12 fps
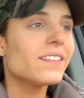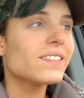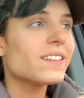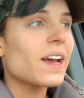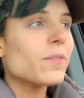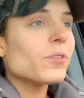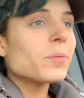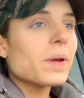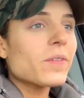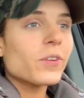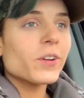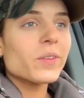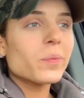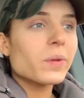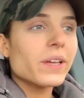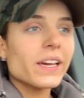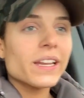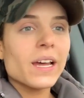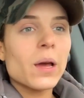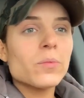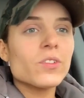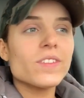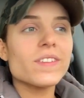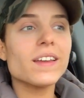time for my first plan. I'm
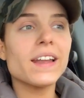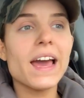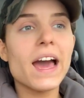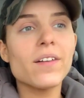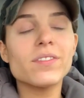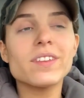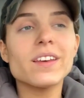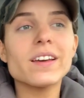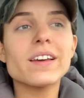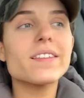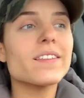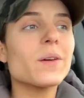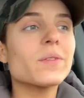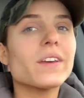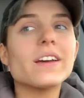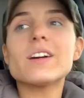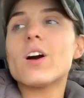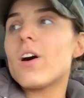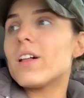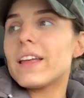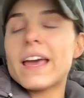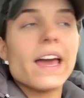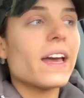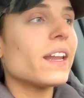just gonna have to, cause I was gonna call
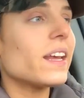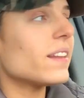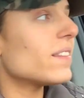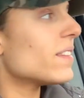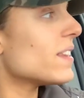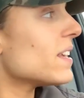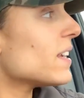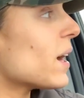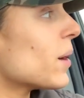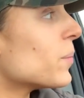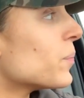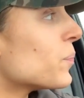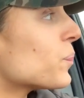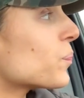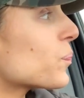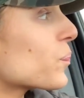ahead. It's the, um,